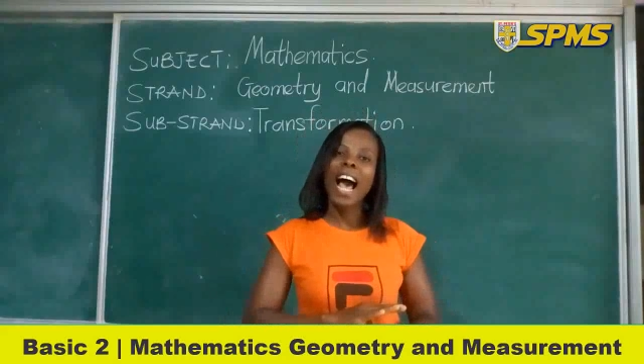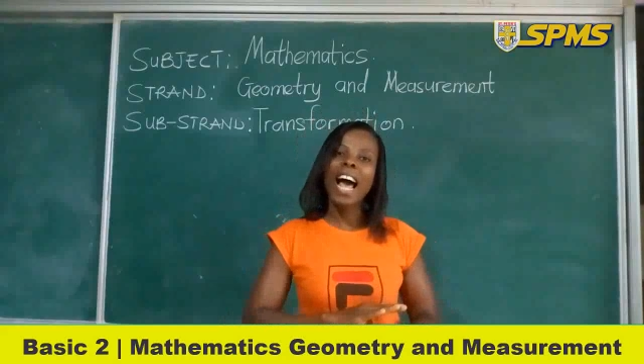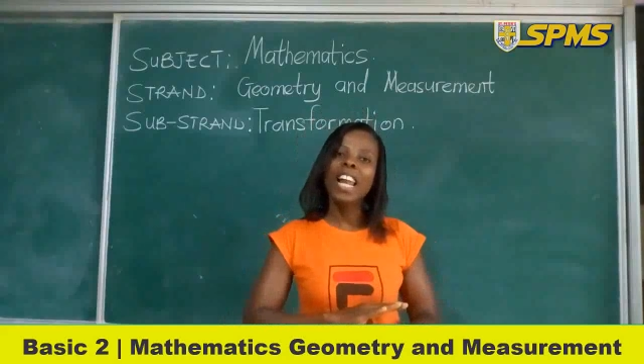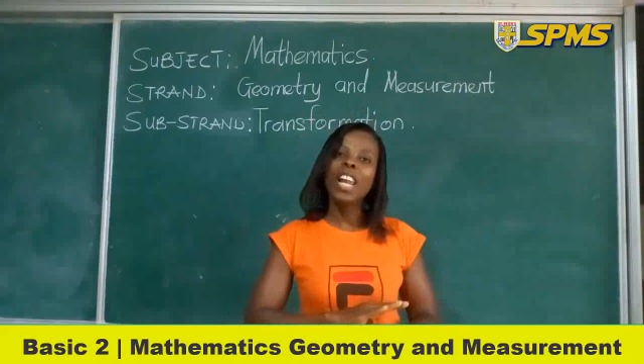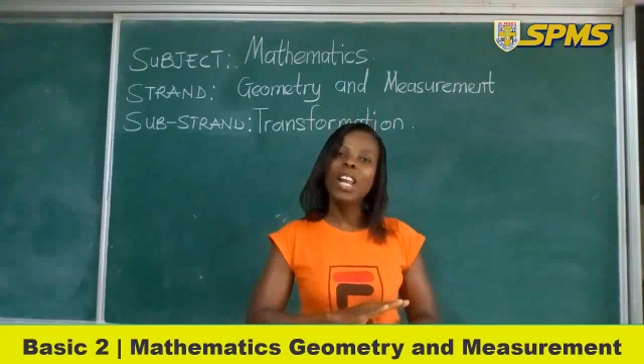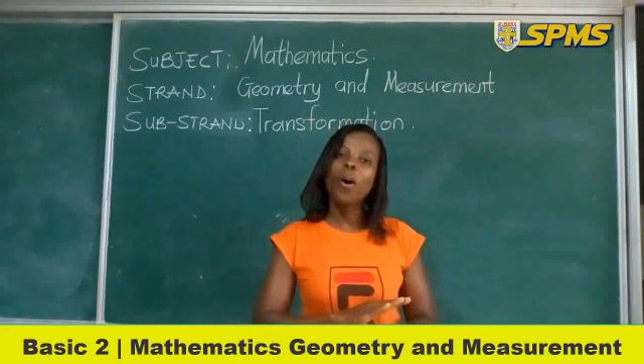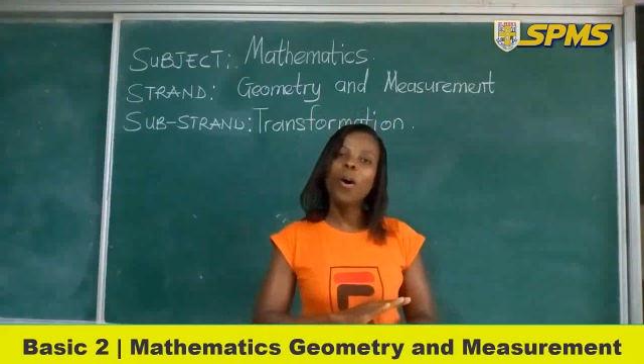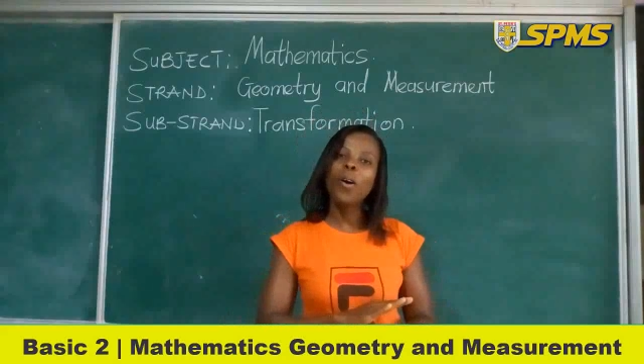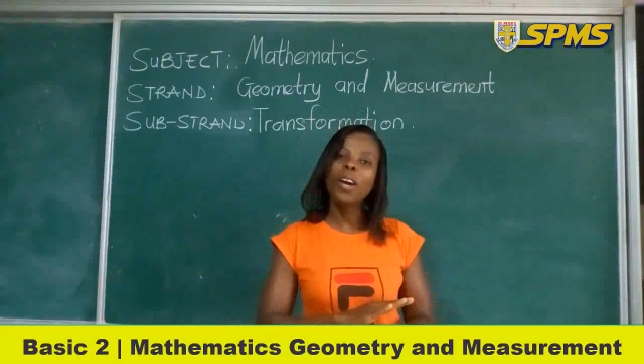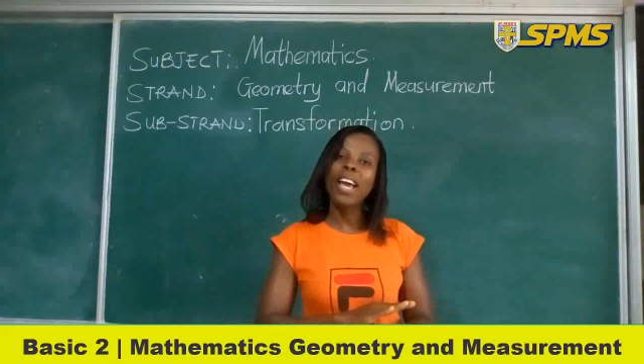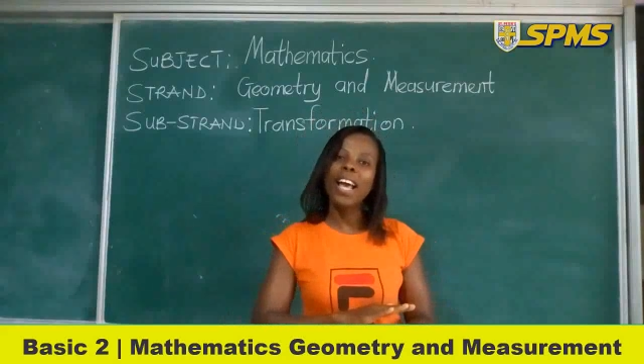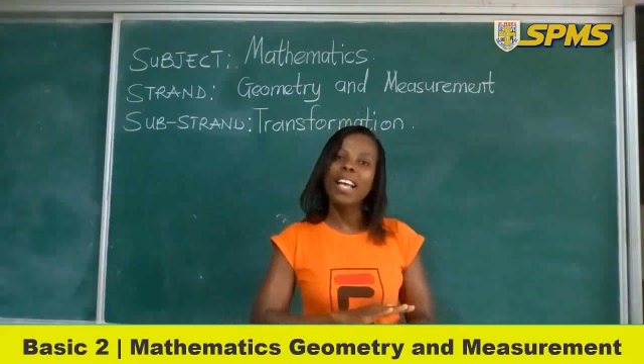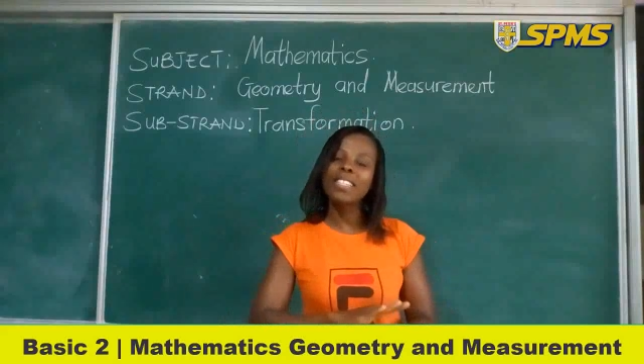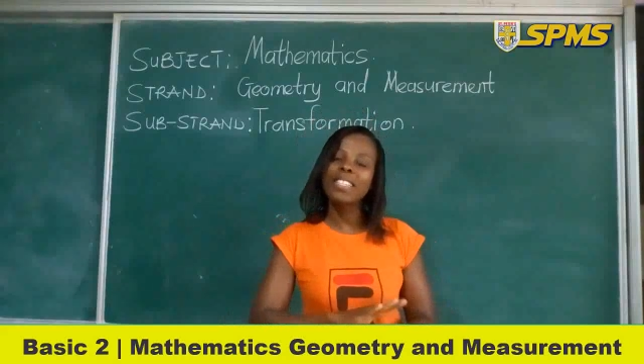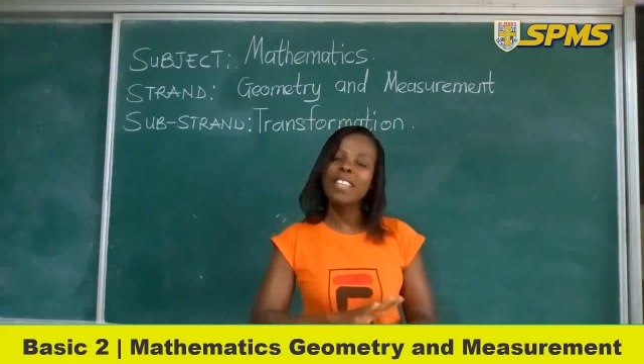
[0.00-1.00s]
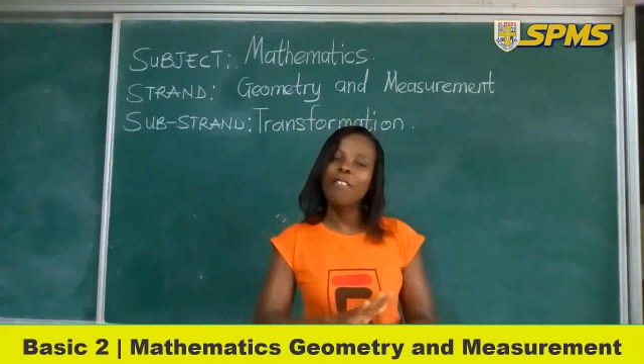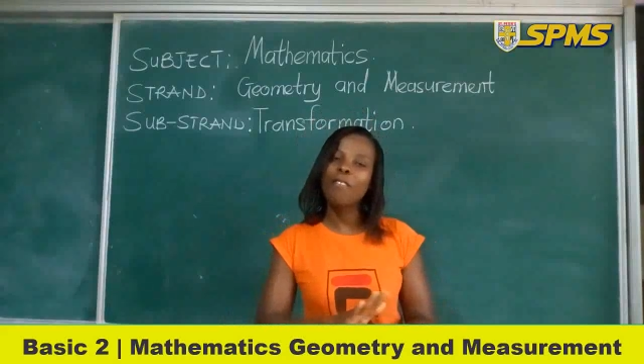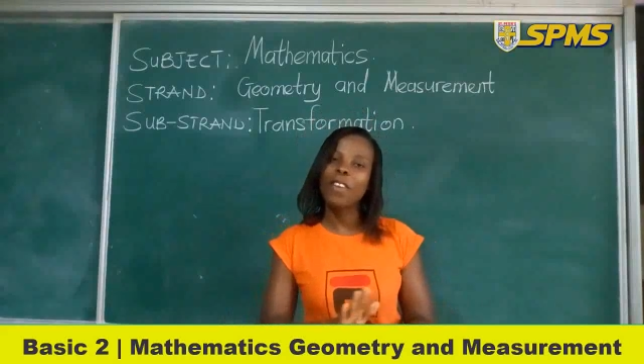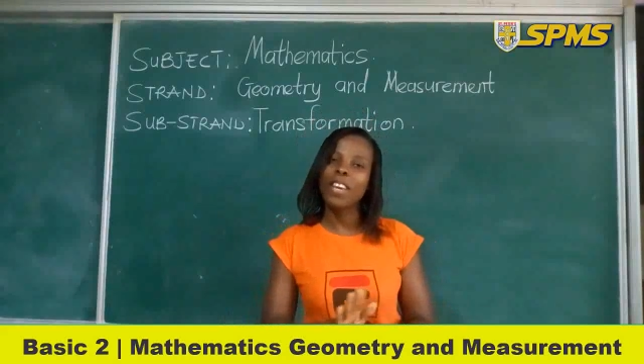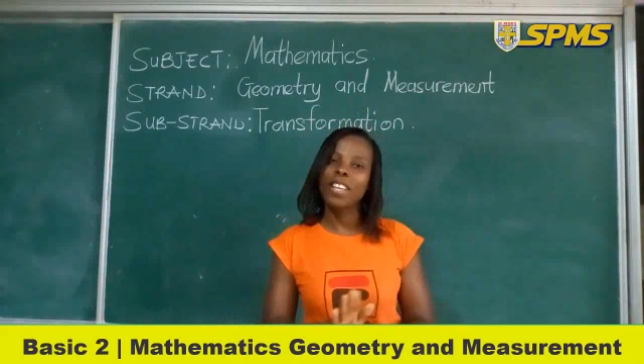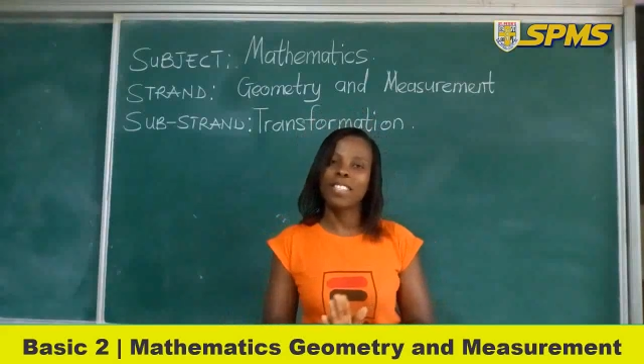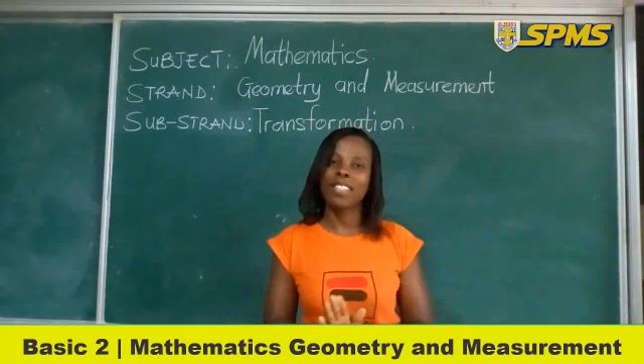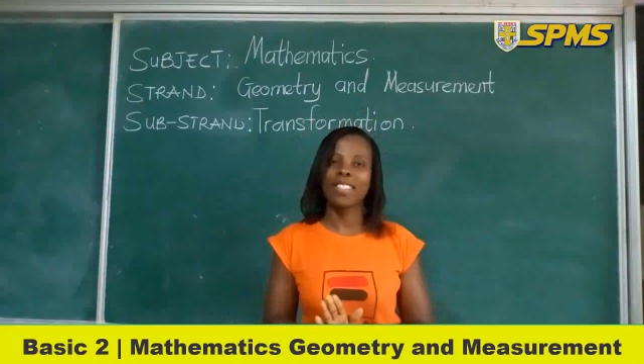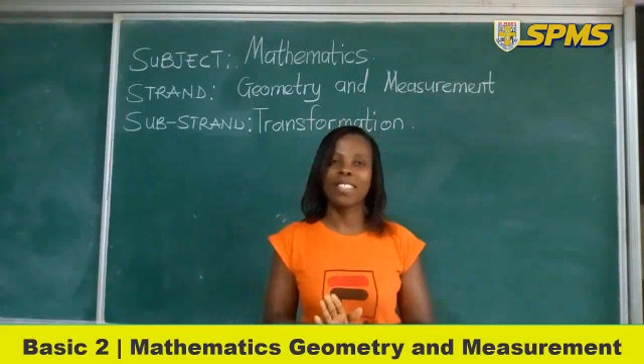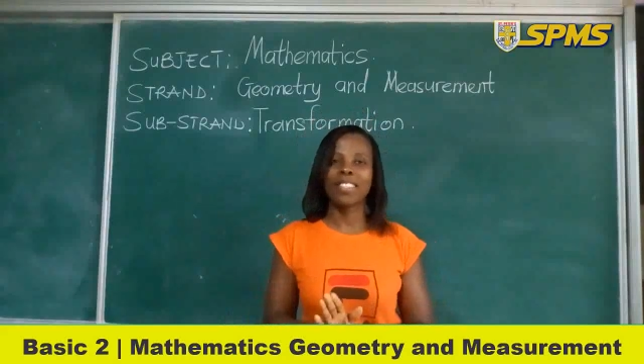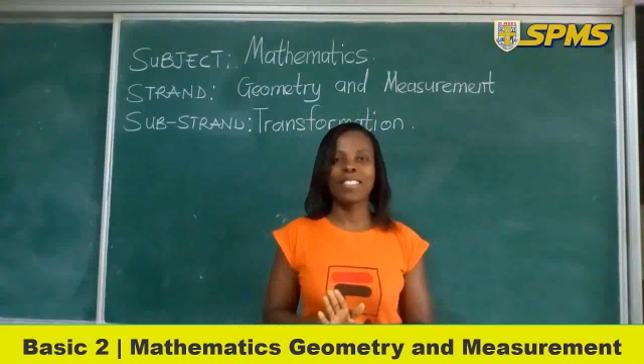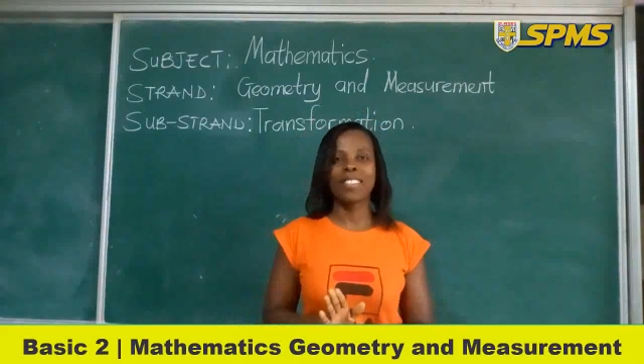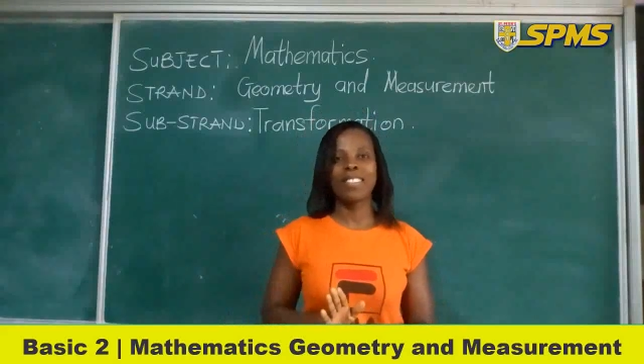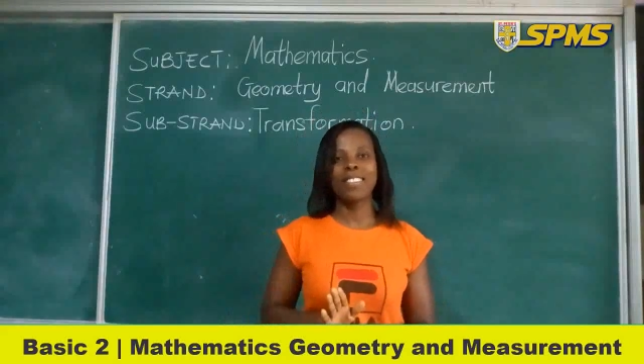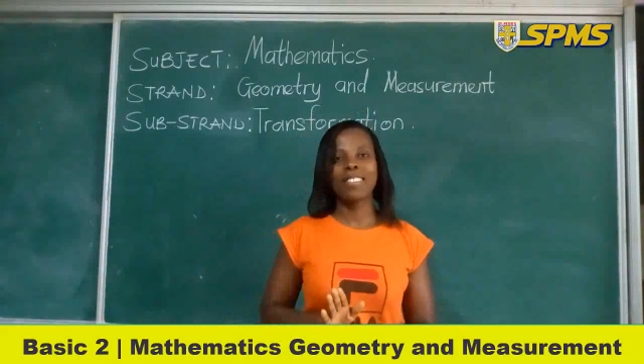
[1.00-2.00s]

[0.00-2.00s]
along a surface.